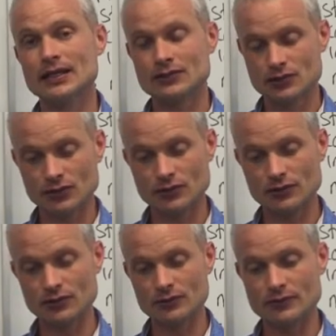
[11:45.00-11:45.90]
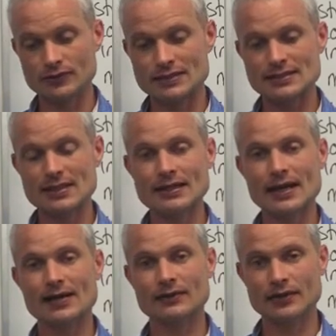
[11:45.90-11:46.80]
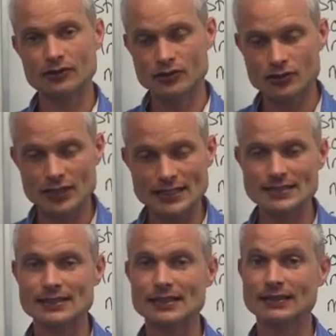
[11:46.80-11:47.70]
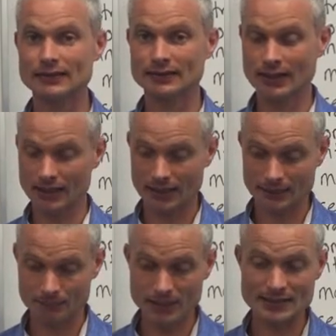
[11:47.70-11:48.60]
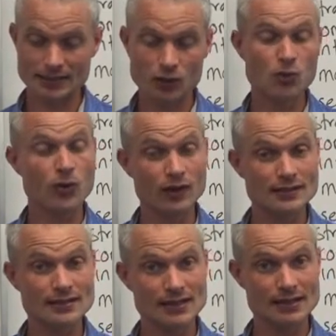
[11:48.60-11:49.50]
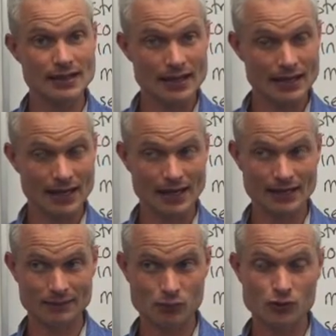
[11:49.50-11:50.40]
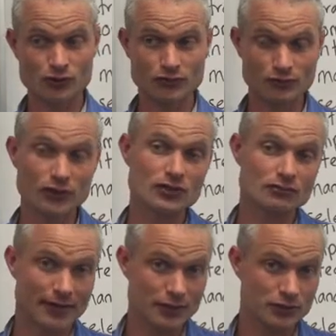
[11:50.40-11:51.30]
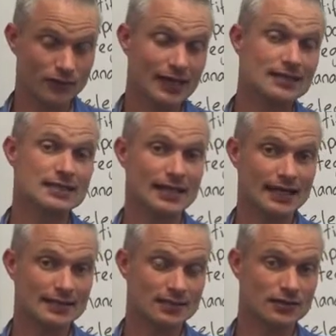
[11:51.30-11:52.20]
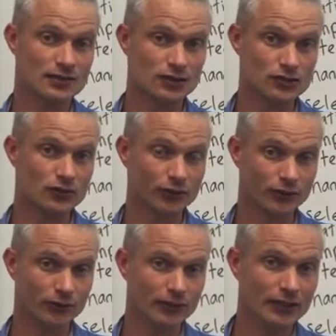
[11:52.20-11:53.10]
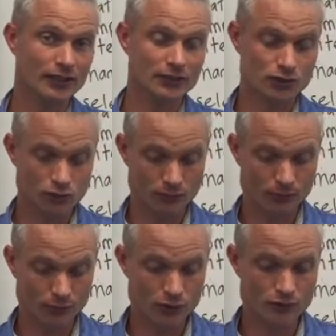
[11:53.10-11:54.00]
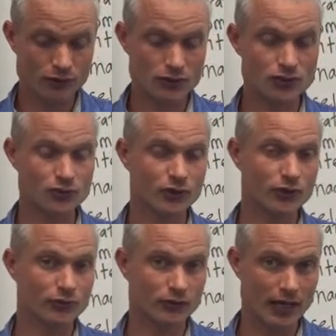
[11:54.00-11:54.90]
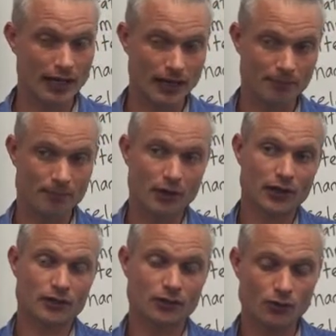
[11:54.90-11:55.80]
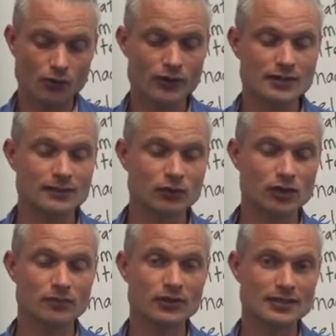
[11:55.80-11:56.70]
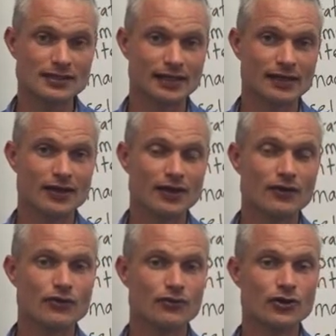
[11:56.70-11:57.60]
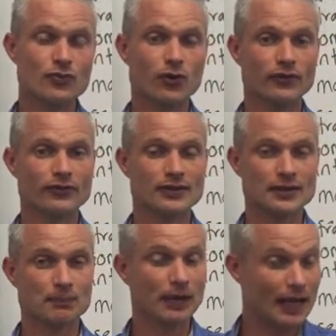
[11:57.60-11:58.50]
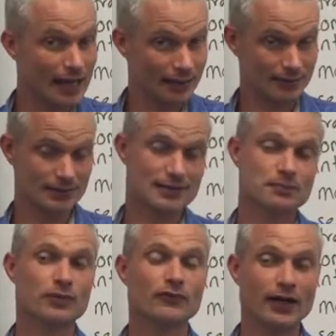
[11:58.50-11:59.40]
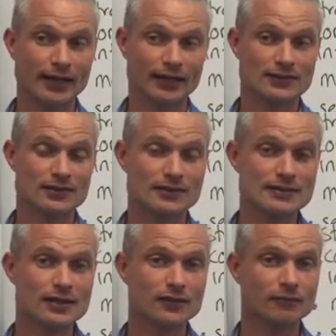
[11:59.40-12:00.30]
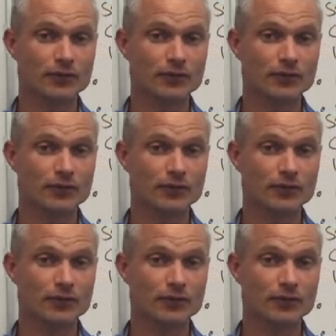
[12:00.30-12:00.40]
to send out increasing better quality and more diverse range of exudates into the soil to improve the soil microorganism community through what the plant is providing it. So instead of